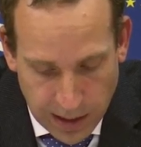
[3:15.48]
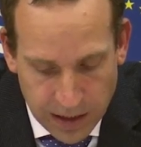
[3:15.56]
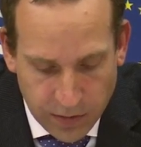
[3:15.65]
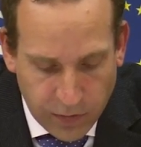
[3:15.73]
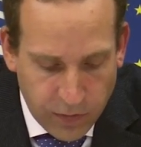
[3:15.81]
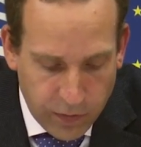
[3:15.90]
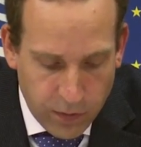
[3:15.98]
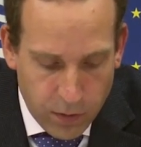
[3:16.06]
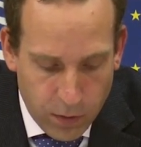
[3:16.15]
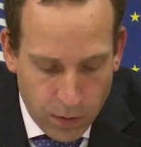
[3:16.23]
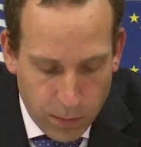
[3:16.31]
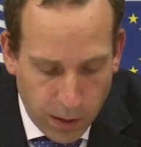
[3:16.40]
And if
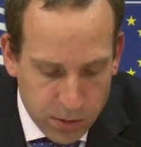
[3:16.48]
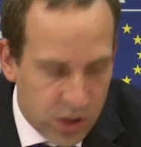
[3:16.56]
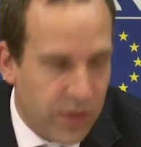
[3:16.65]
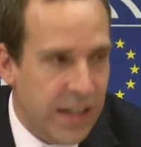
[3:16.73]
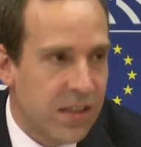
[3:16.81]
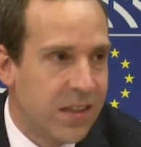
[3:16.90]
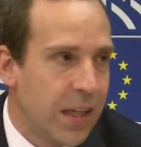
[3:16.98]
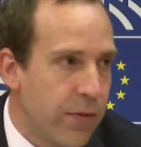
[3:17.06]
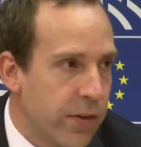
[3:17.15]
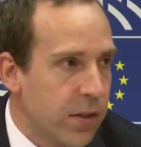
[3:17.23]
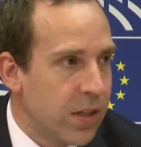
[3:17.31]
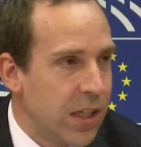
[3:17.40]
publishers face
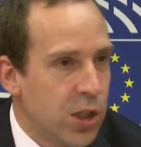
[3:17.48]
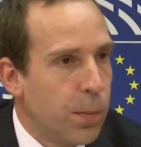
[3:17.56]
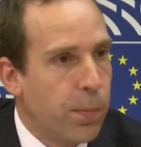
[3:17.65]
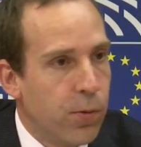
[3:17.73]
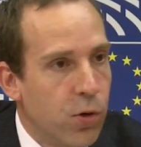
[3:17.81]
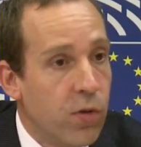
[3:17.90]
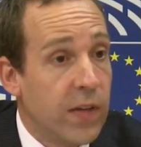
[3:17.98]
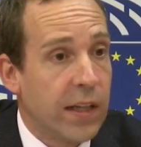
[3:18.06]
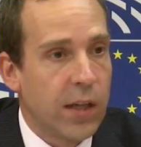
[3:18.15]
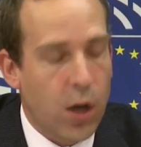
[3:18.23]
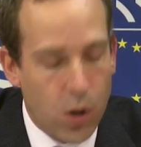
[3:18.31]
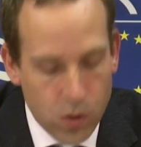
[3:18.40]
difficulties to prove that
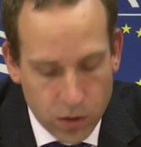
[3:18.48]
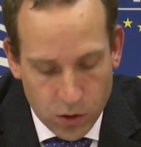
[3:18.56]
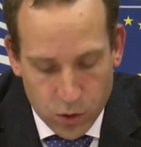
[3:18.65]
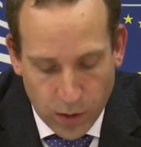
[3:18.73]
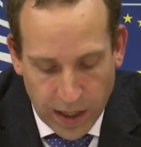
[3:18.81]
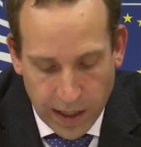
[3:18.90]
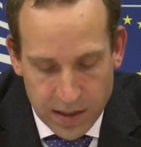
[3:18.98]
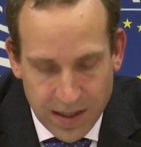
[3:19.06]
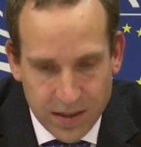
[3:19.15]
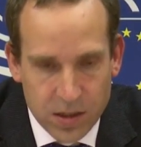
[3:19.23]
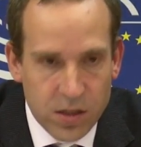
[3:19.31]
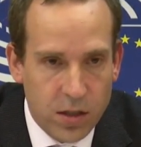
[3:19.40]
they own those rights,
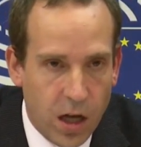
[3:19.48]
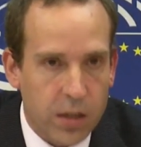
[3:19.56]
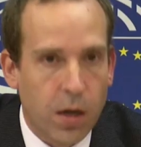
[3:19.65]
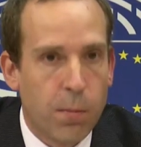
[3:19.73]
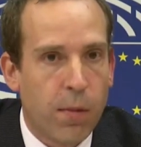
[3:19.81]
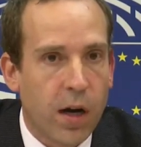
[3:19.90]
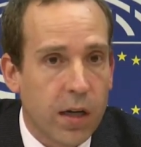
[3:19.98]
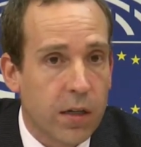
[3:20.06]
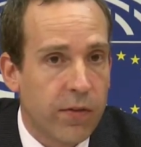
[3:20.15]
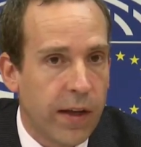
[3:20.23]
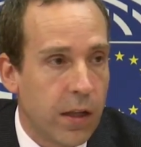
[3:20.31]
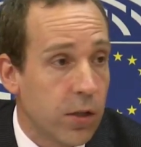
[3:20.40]
that is not a
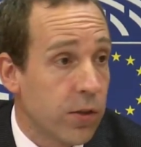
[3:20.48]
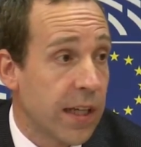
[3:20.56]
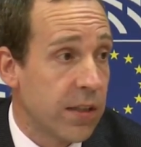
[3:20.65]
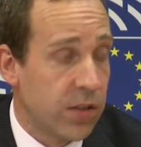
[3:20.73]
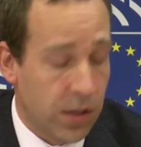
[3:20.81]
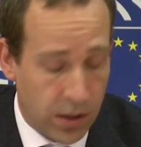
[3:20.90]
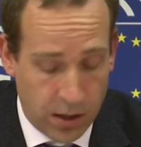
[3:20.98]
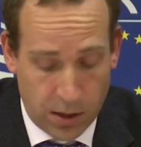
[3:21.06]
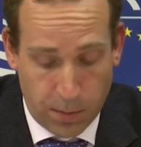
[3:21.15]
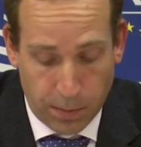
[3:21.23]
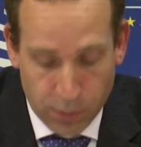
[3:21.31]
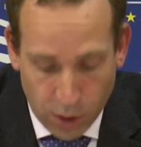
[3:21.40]
market failure, that's
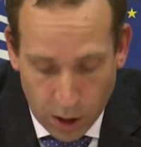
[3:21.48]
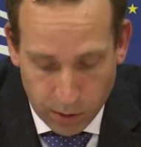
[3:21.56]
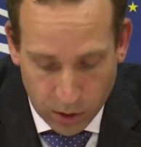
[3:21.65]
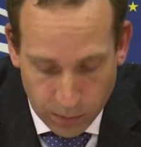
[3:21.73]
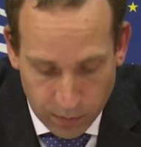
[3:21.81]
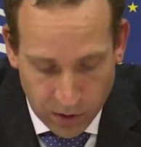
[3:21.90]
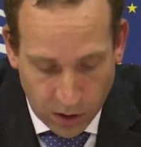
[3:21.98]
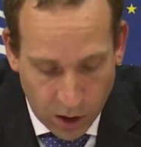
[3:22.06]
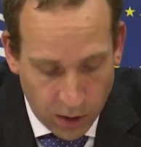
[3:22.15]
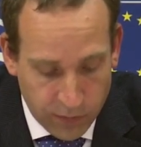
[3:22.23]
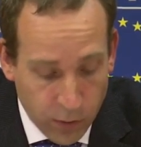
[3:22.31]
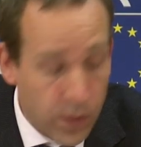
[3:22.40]
a problem
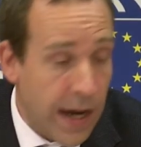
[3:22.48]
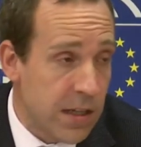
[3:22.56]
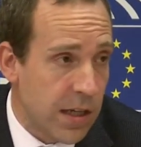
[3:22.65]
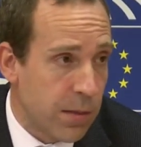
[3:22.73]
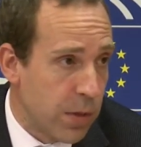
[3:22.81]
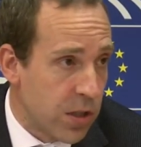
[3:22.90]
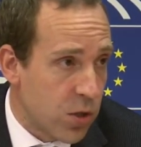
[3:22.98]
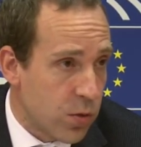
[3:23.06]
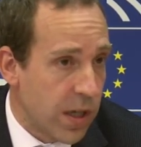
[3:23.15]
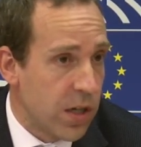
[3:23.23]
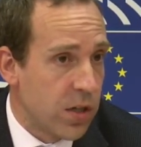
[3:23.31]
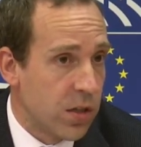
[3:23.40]
of rights
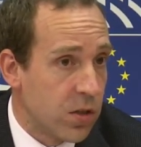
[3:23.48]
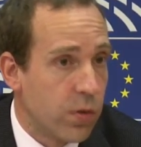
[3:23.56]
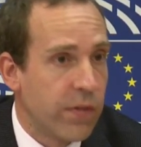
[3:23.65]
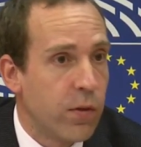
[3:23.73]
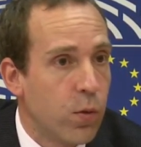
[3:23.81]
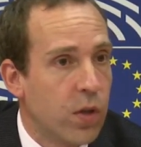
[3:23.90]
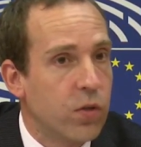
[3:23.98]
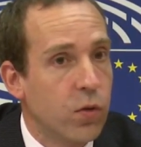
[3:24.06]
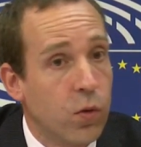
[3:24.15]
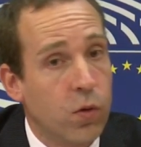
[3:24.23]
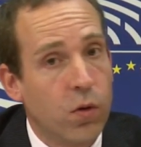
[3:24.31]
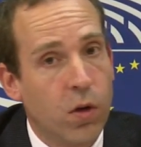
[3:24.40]
administration. So if you want
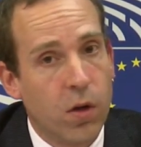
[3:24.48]
to